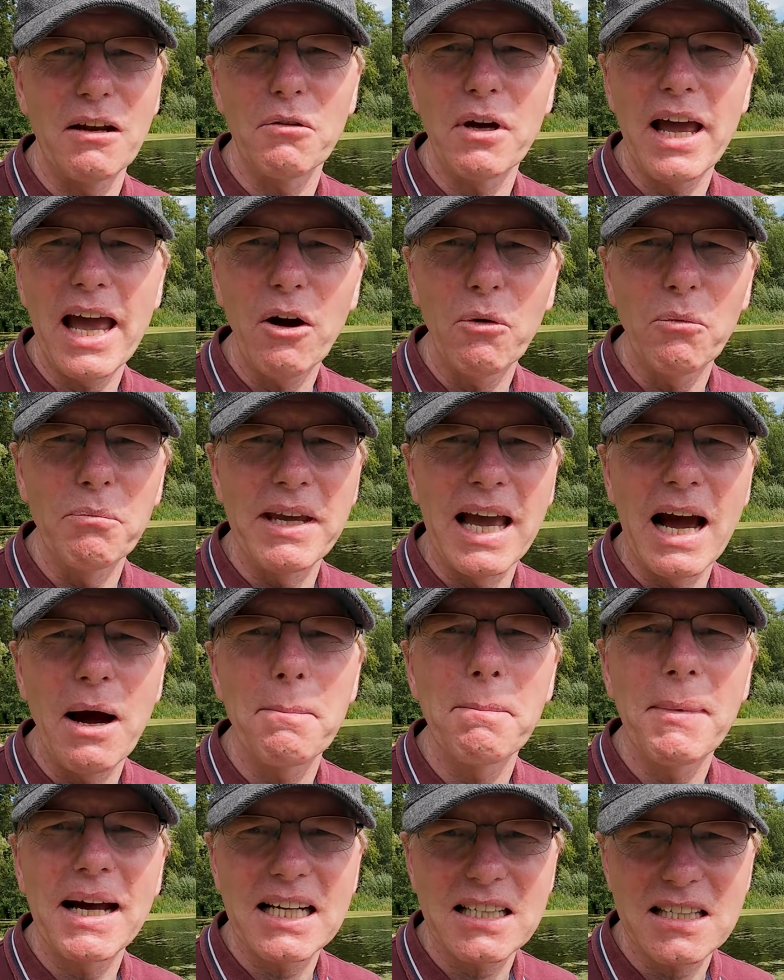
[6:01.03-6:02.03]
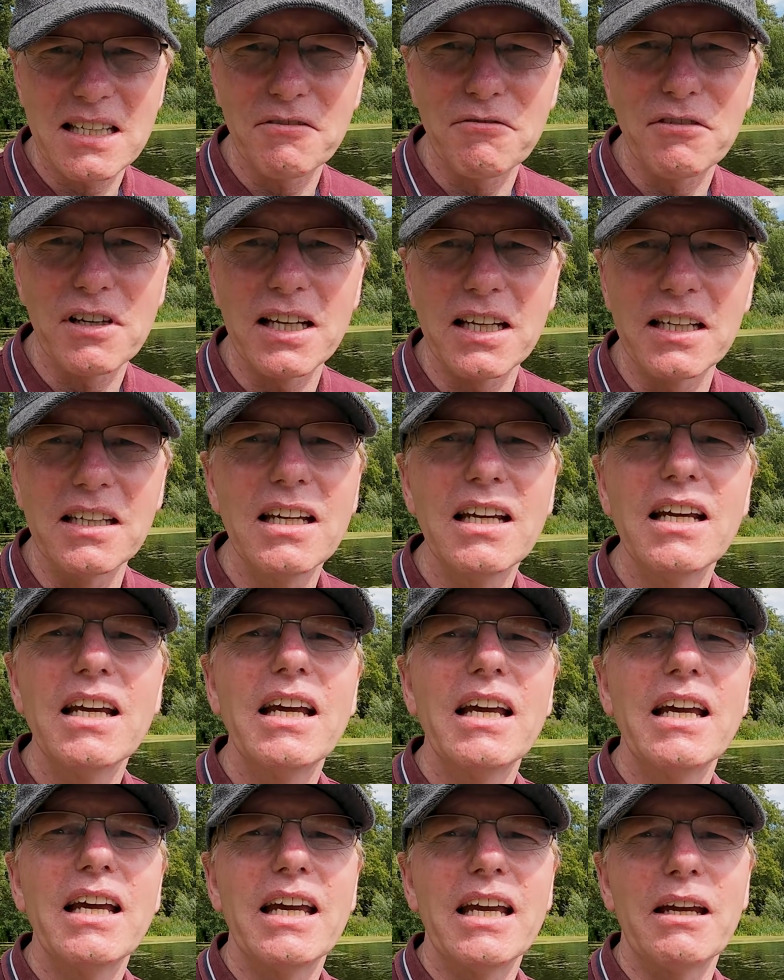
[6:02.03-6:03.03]
It would help me out massively.
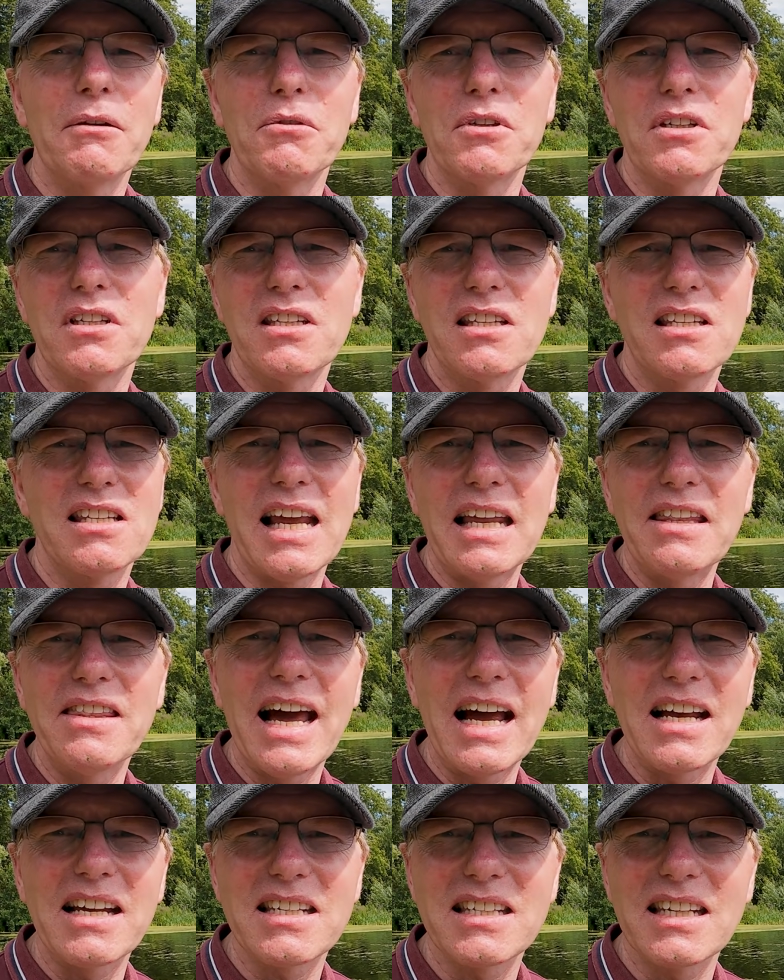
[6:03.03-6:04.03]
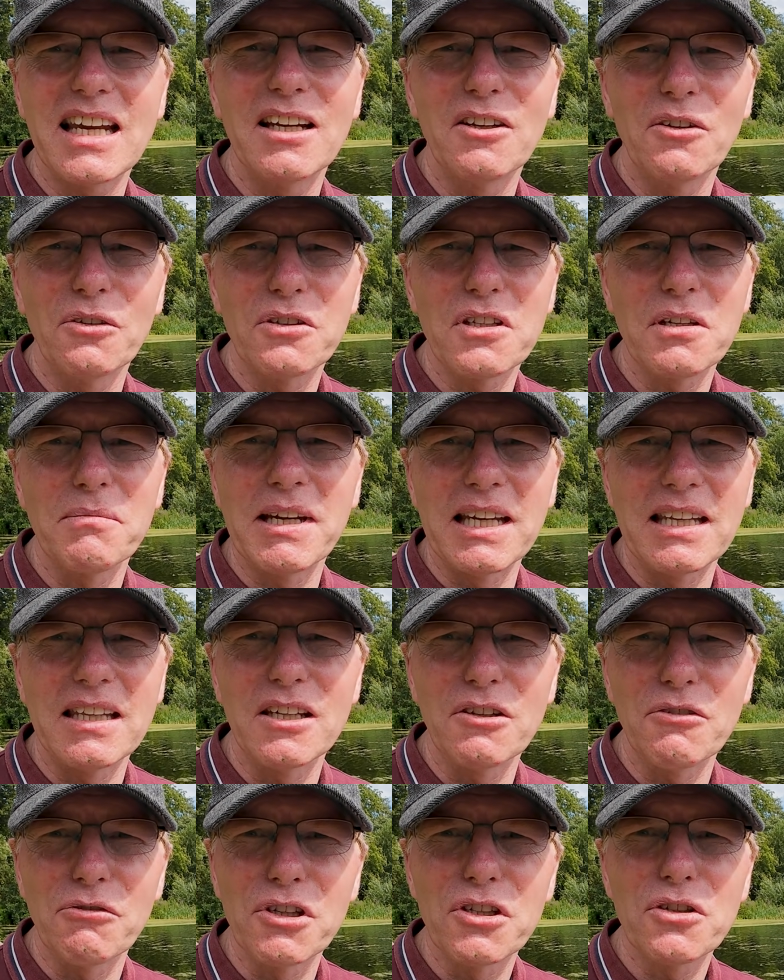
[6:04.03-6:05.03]
It would send that a signal to me
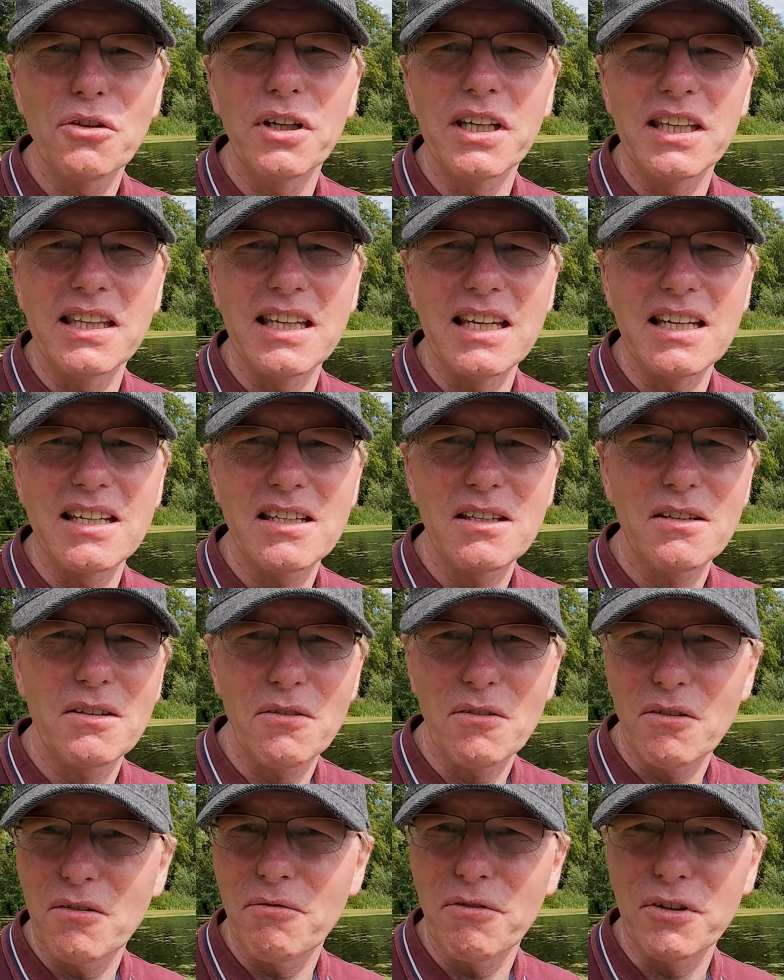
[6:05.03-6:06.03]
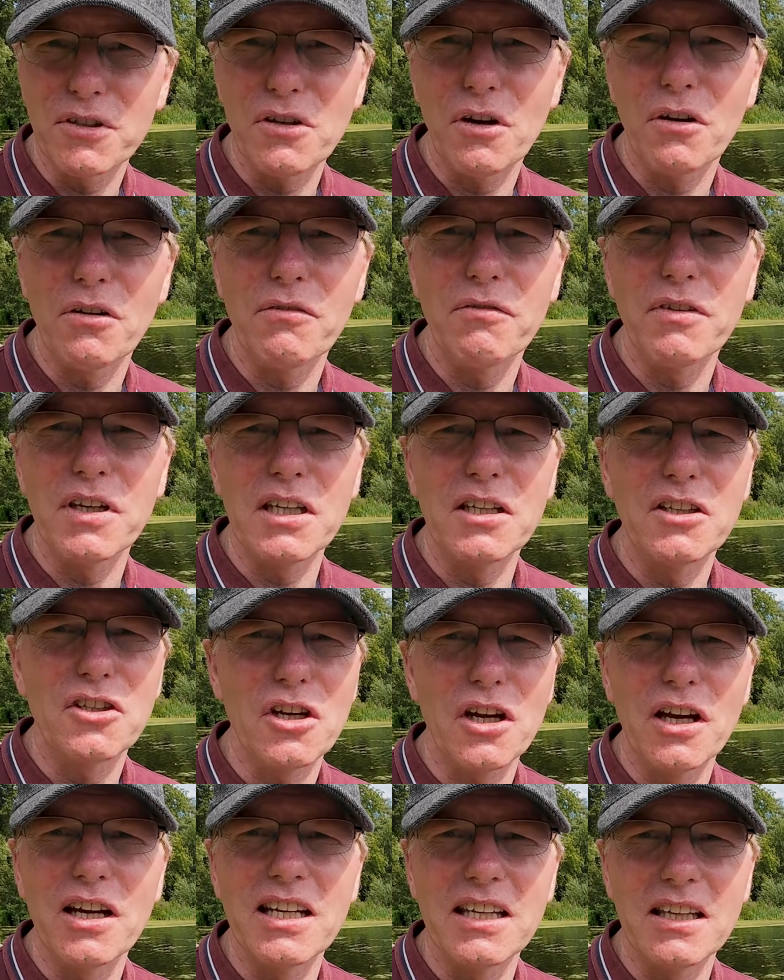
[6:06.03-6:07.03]
that you're enjoying this photography
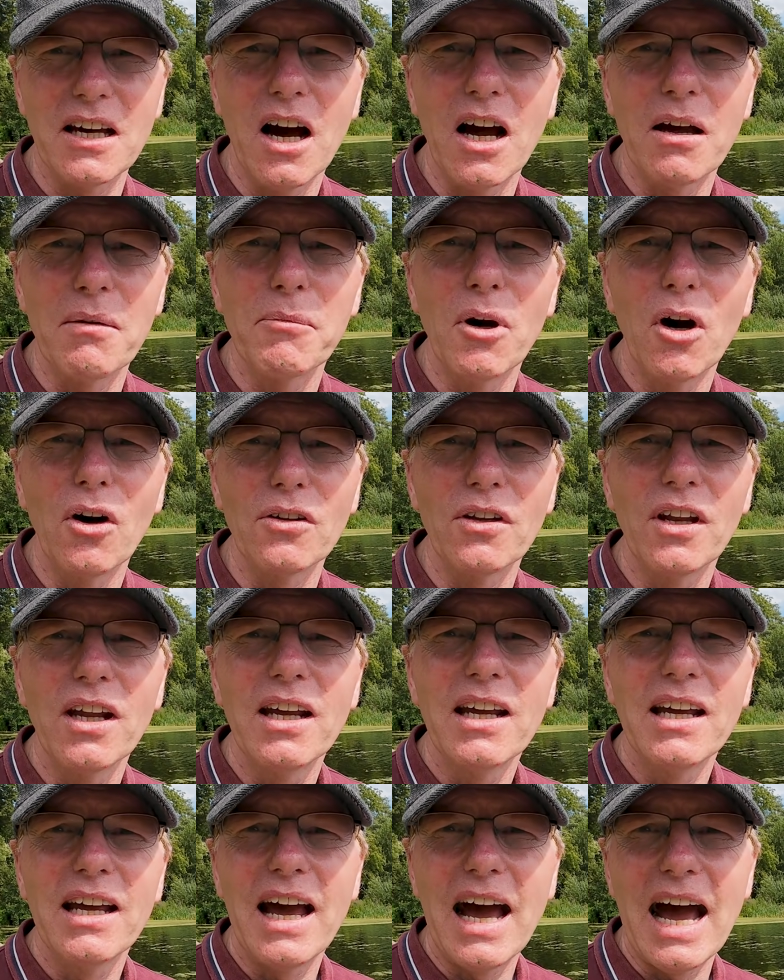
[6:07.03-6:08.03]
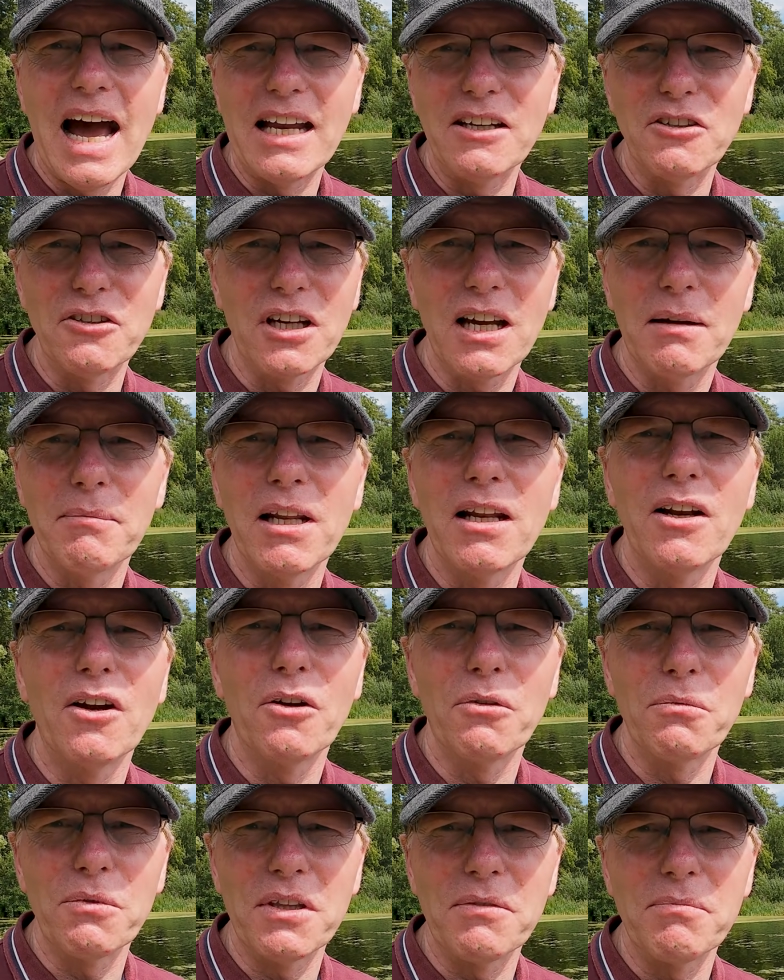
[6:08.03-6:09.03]
journey I'm on and you're coming
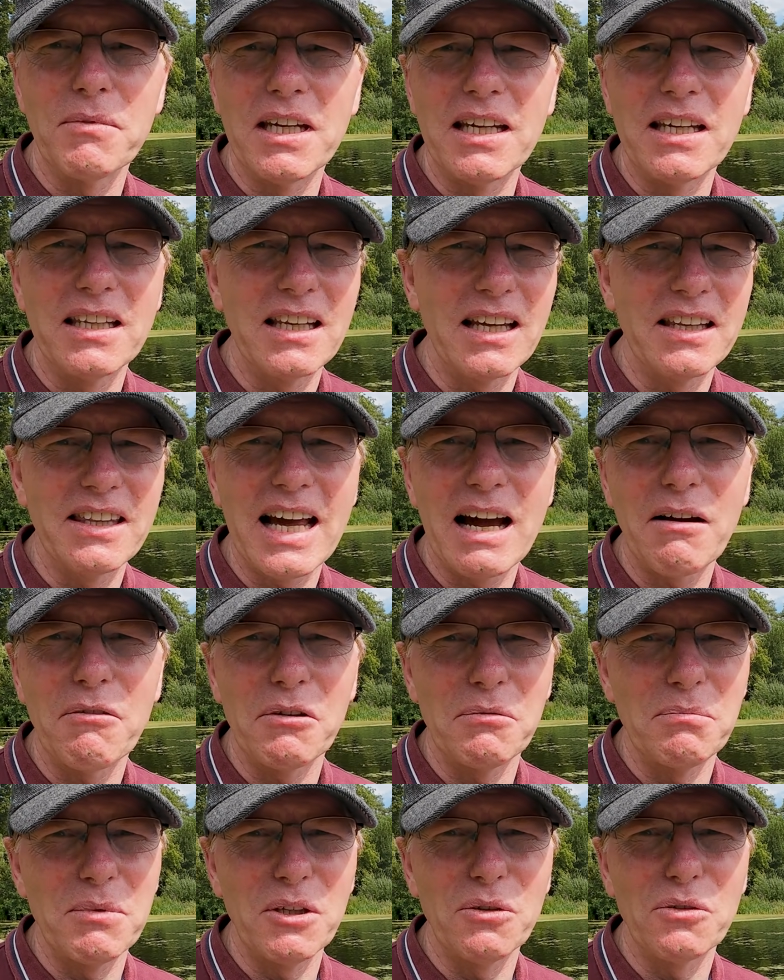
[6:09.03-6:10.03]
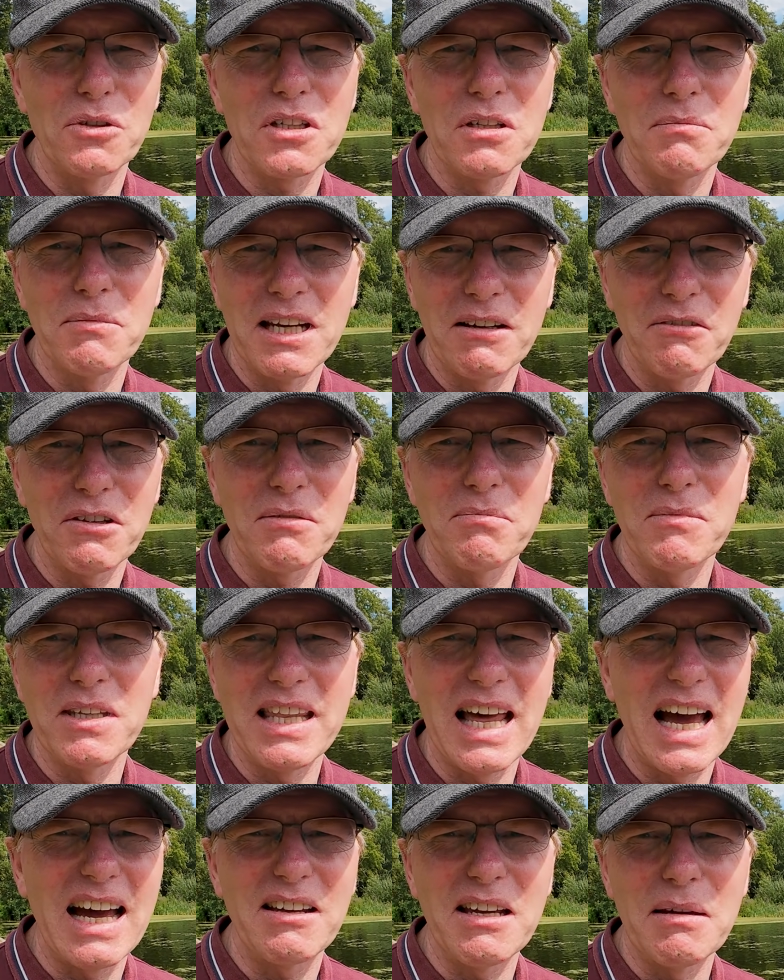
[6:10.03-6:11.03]
along with me, and that would be awesome, and it would give me
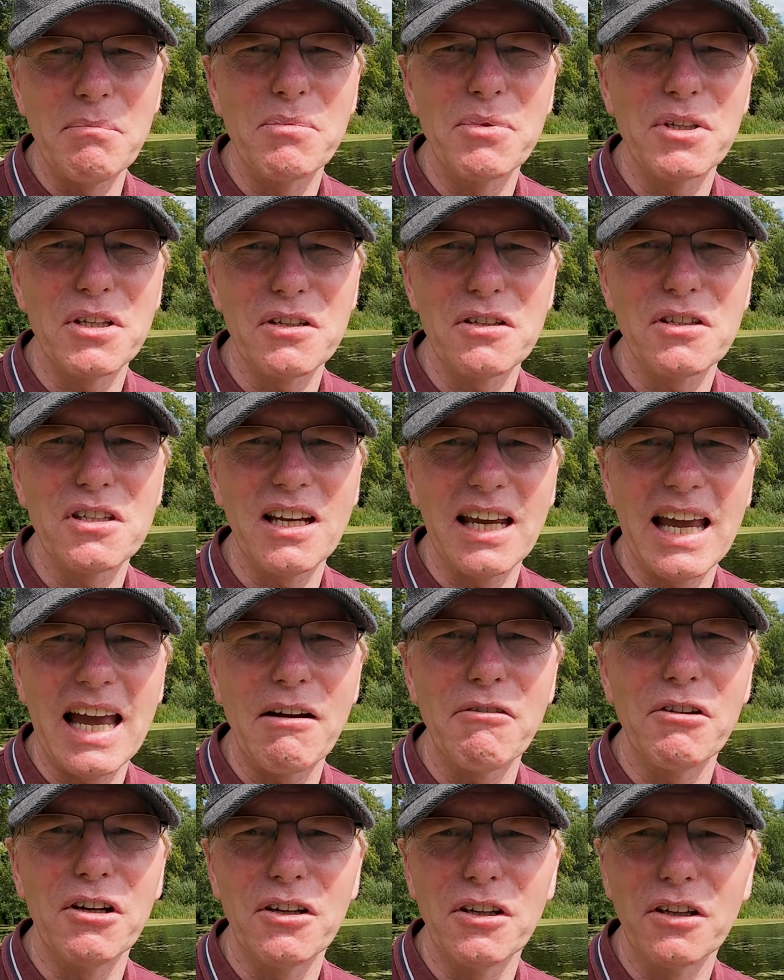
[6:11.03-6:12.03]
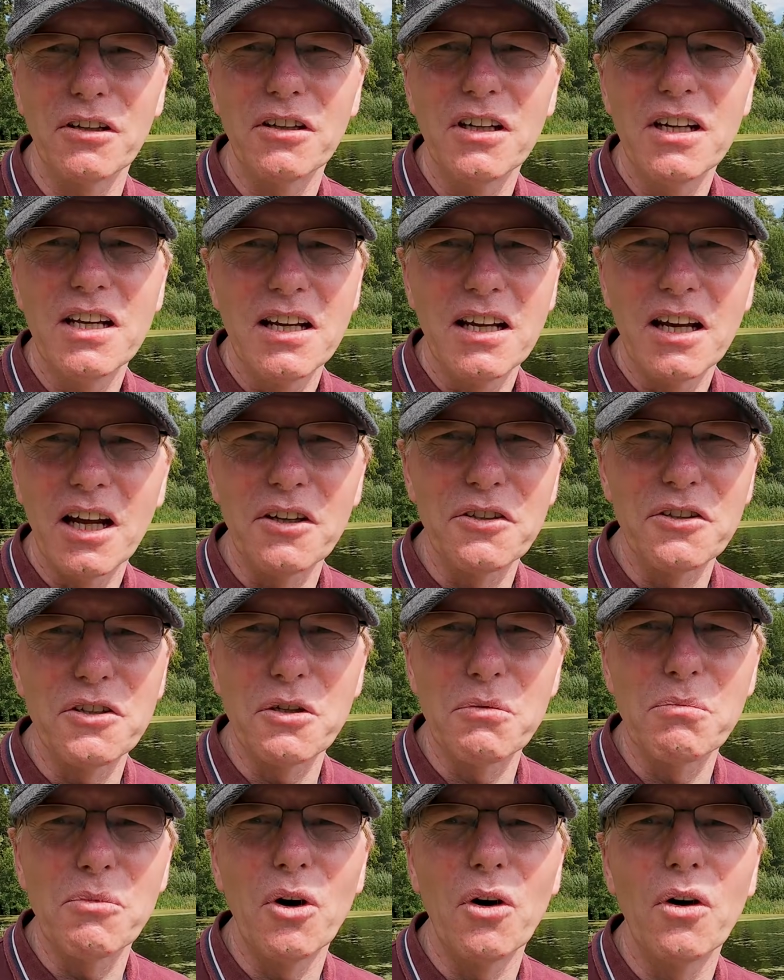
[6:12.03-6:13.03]
that impetus to carry on and
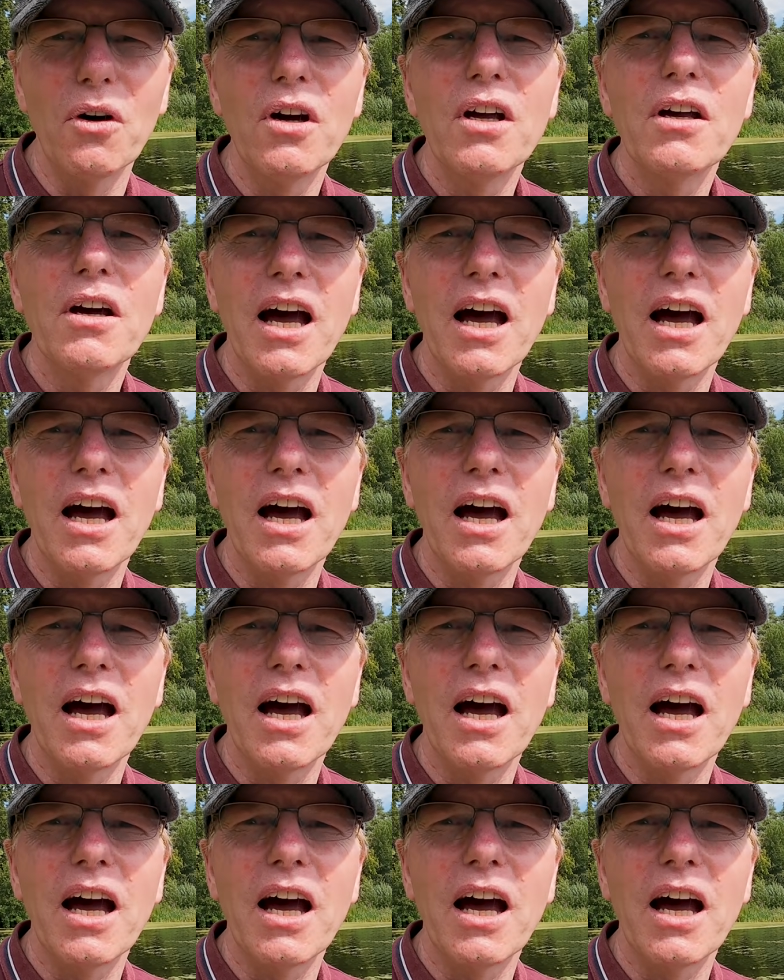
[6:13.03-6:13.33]
do more.